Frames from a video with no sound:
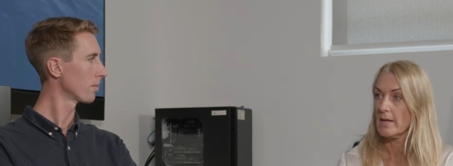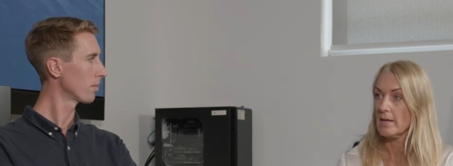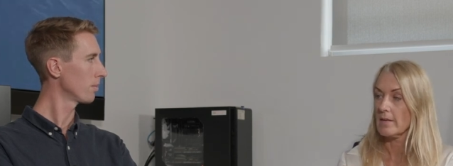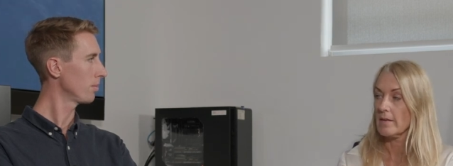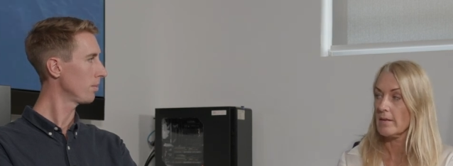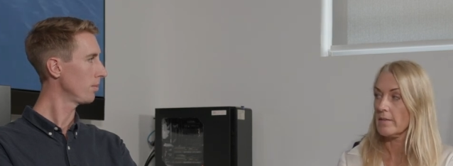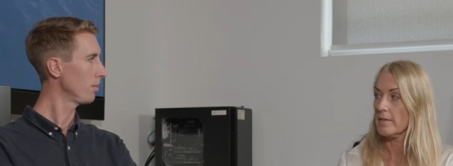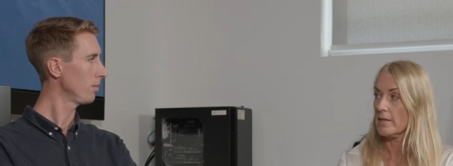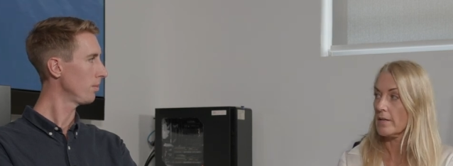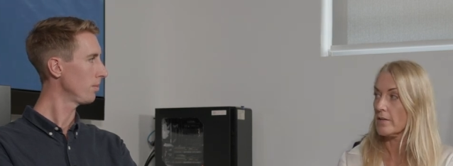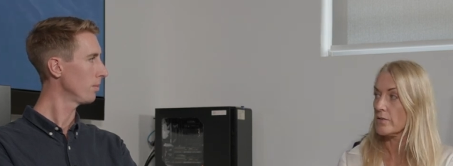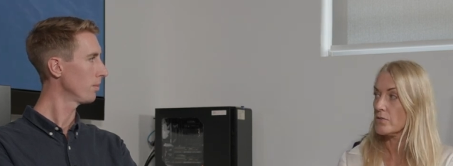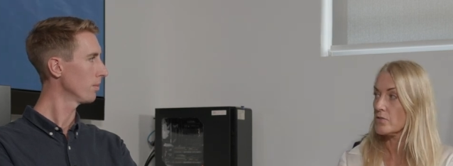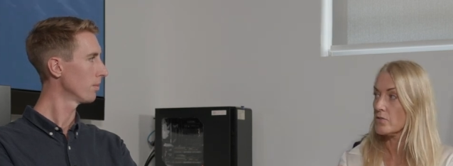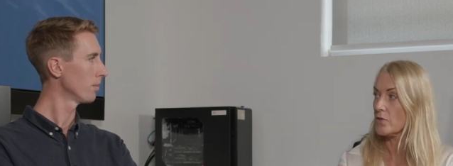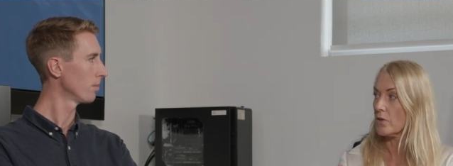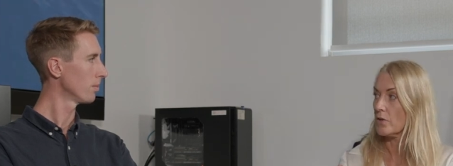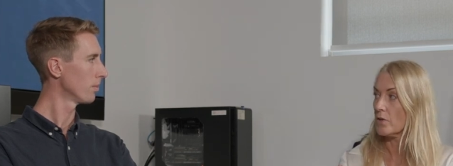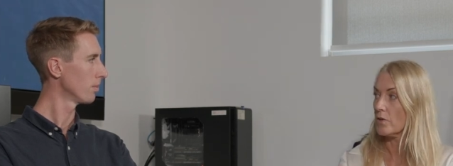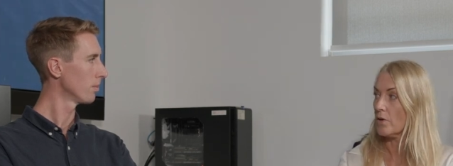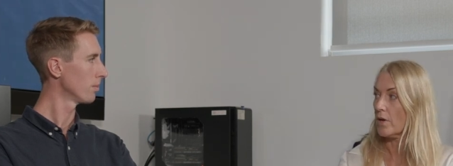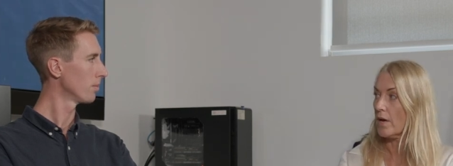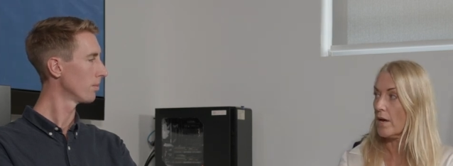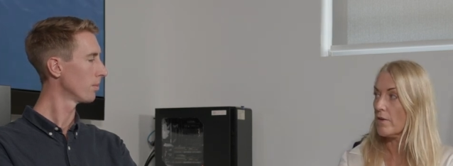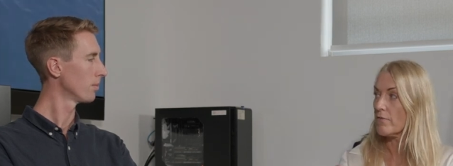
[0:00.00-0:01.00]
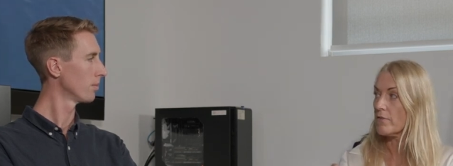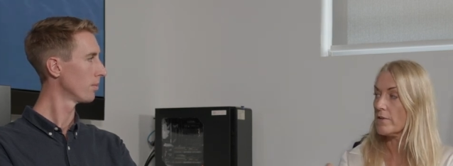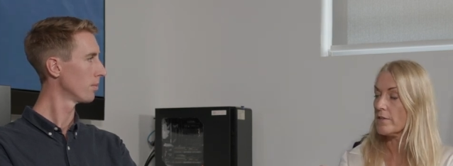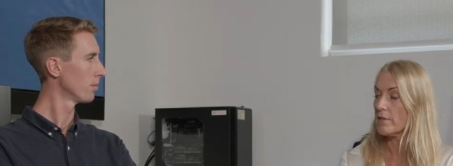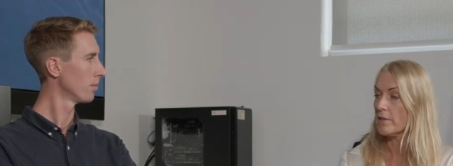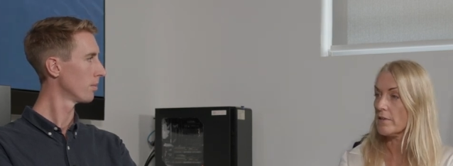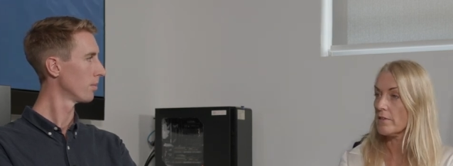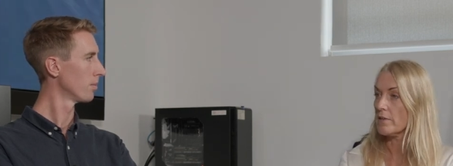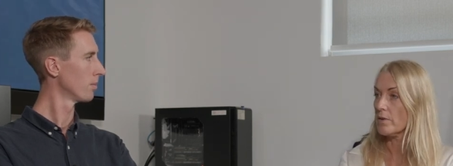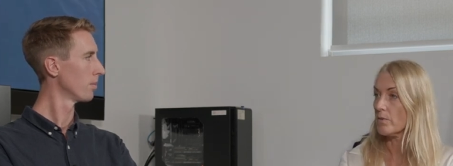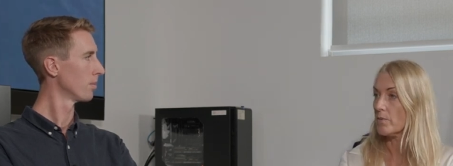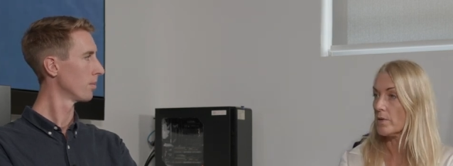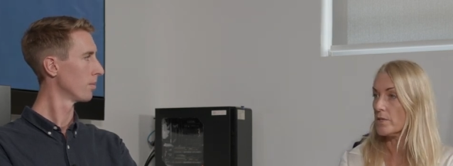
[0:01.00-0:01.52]
Speaker 1: And I think so.
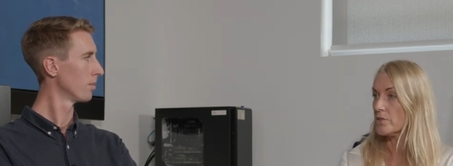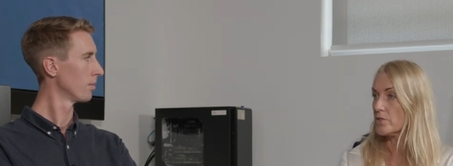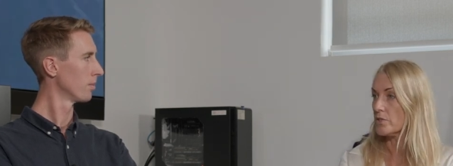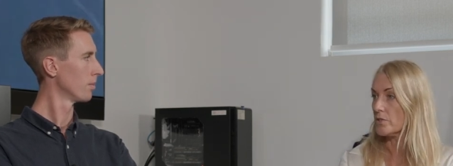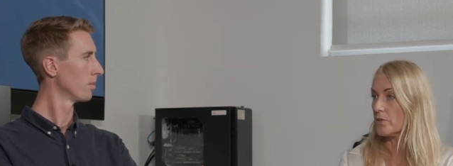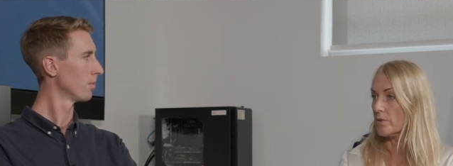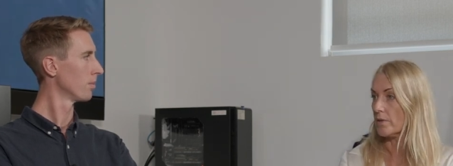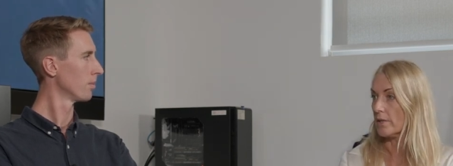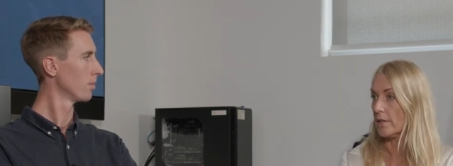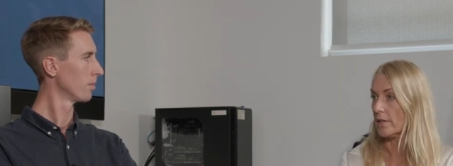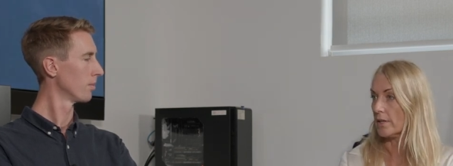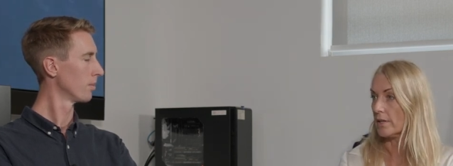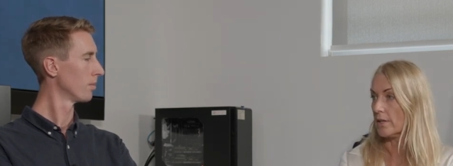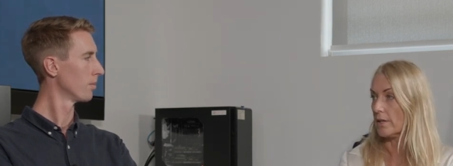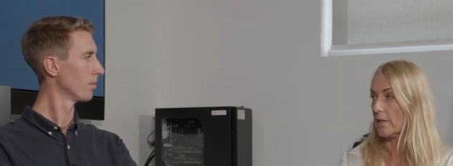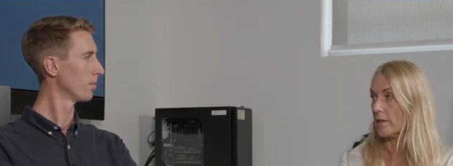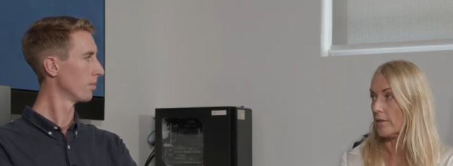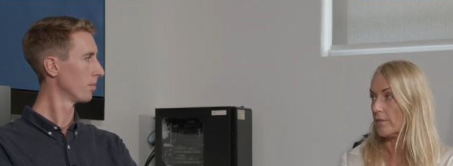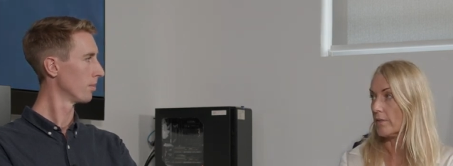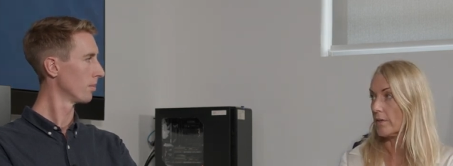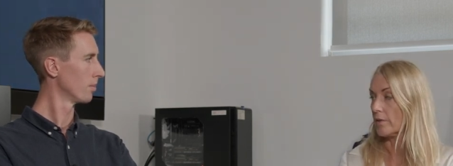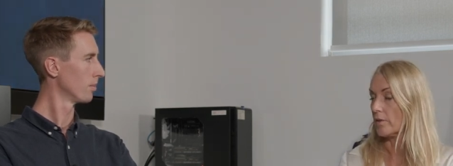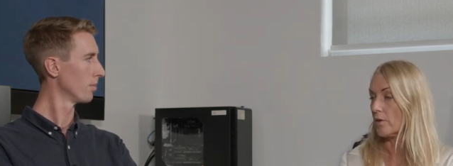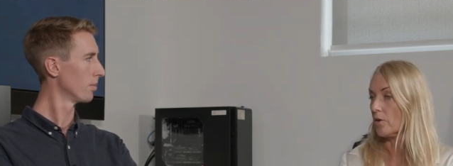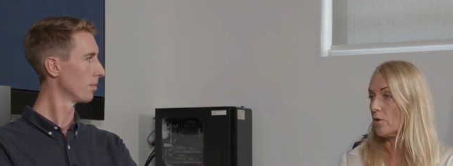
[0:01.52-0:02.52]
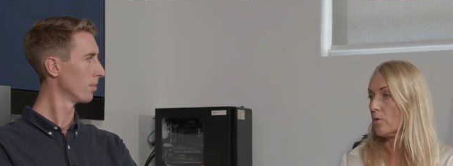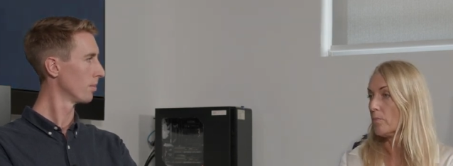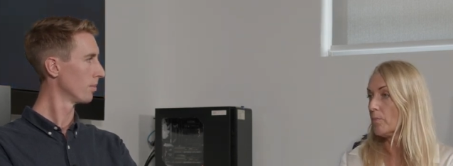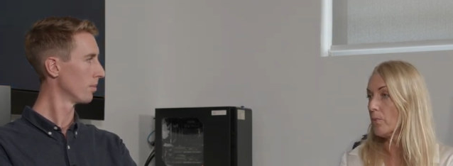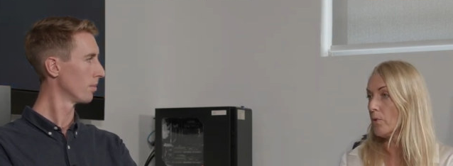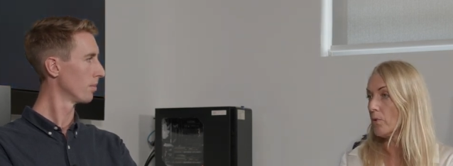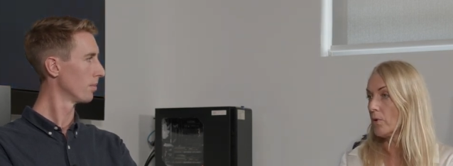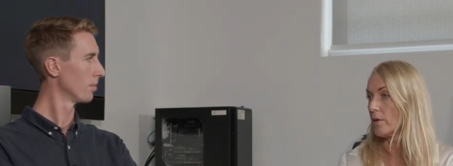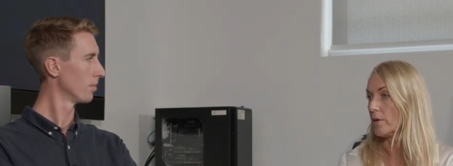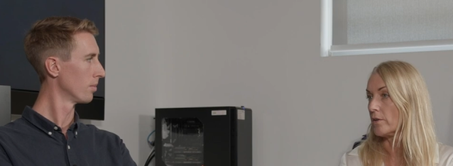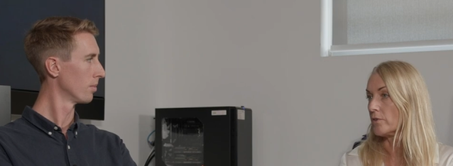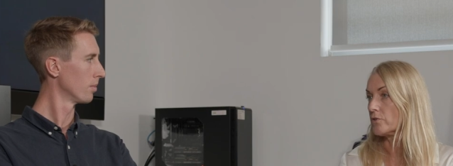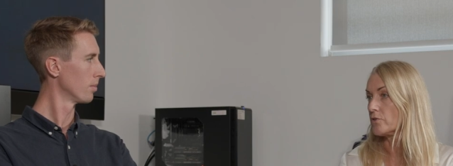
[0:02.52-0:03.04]
Everything that we're doing, I think the whole
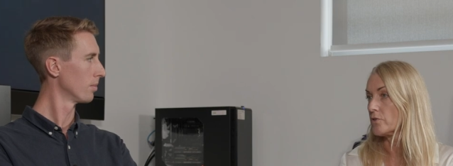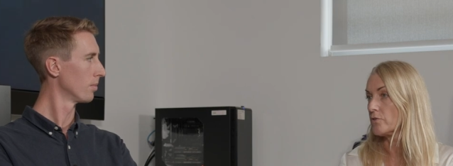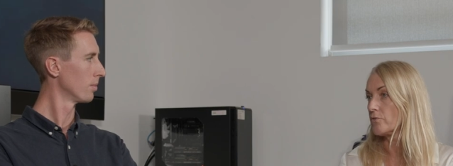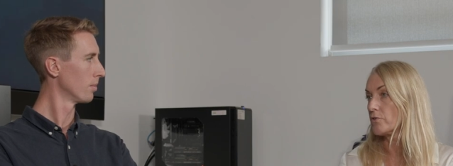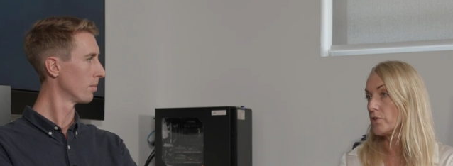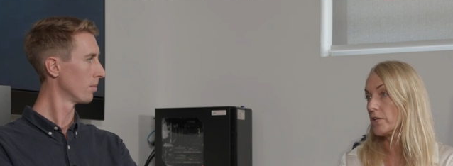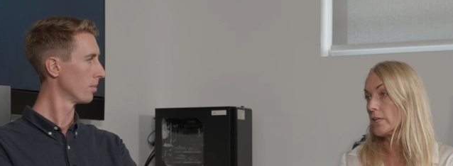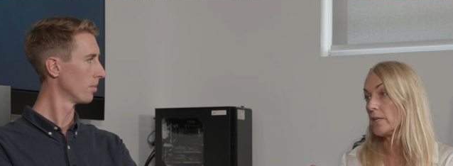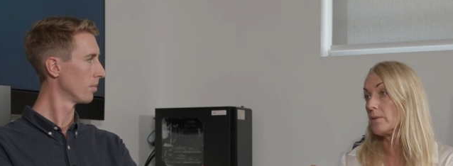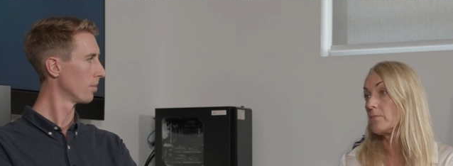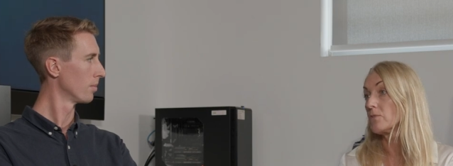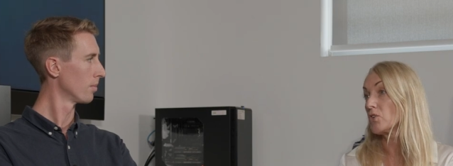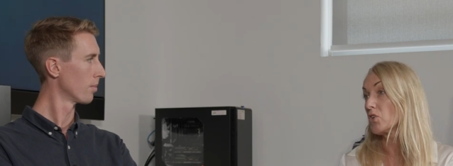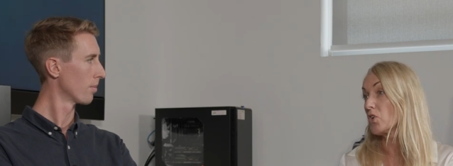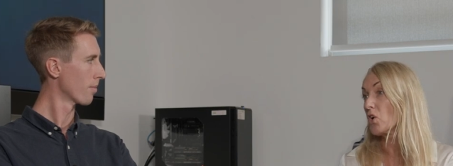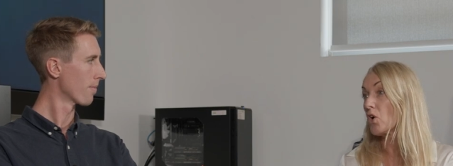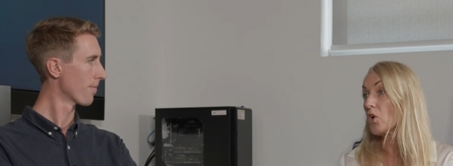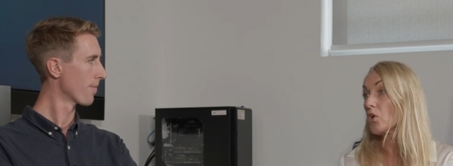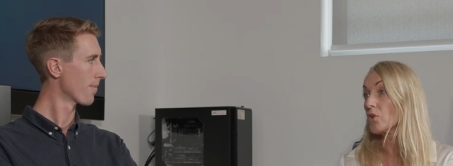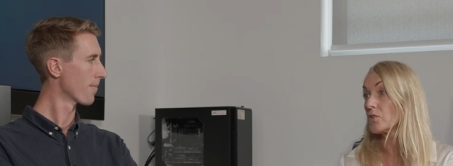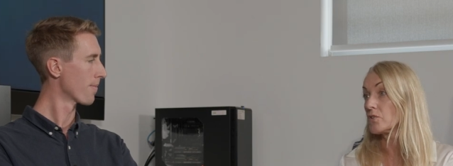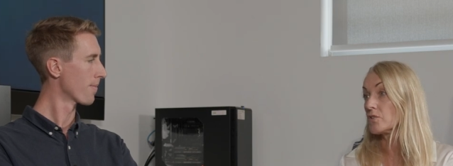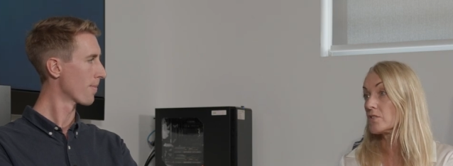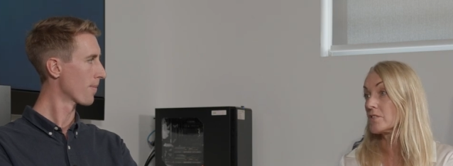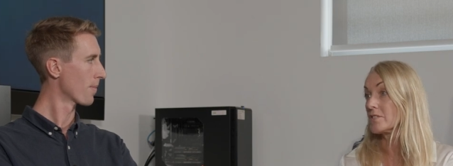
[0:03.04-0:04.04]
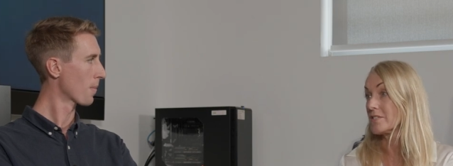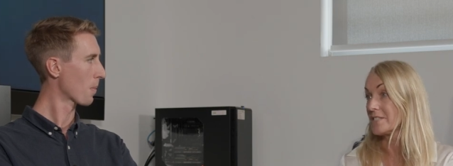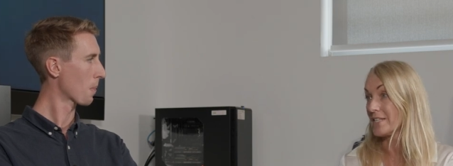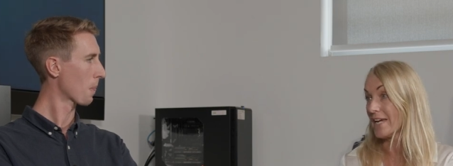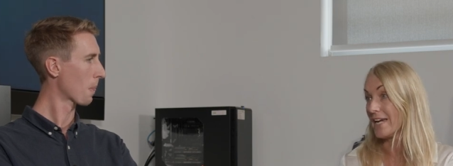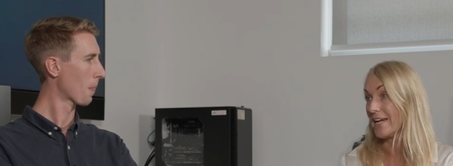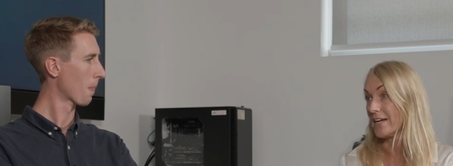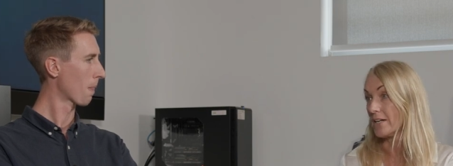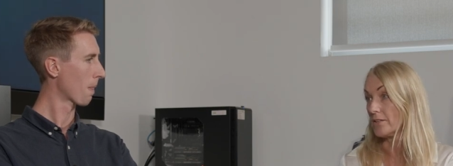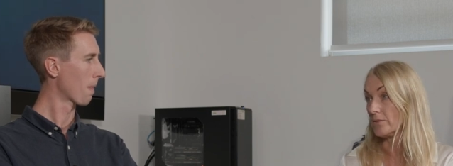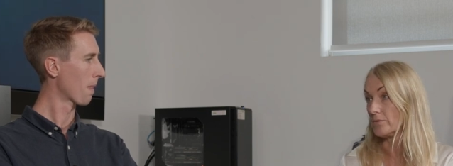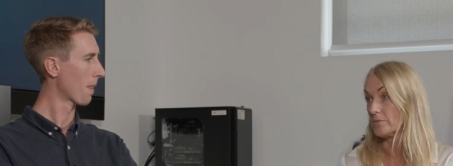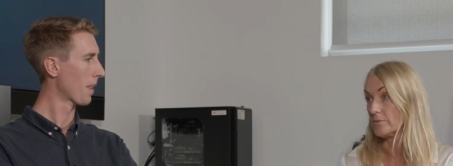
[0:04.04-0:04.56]
point to keep the costs
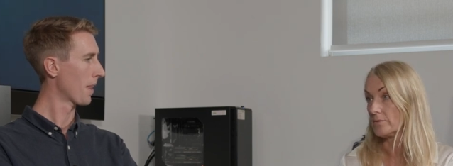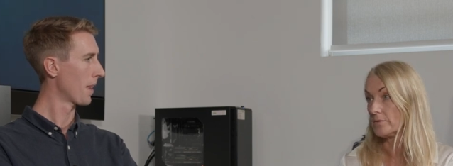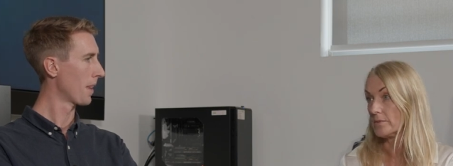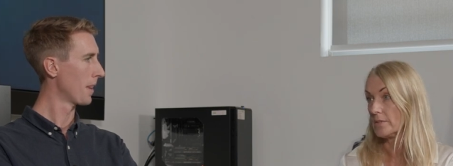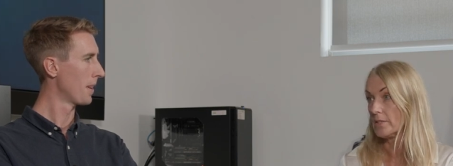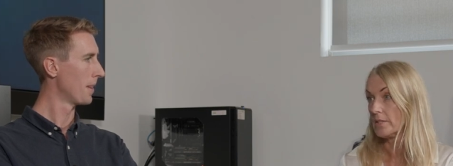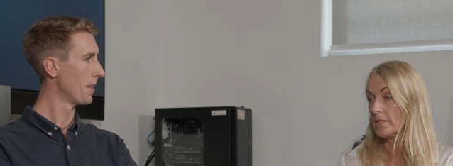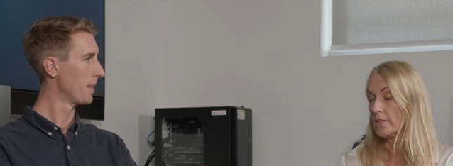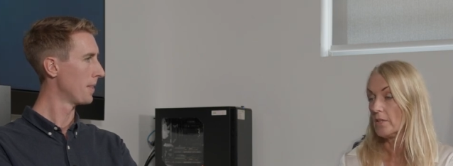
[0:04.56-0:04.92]
down,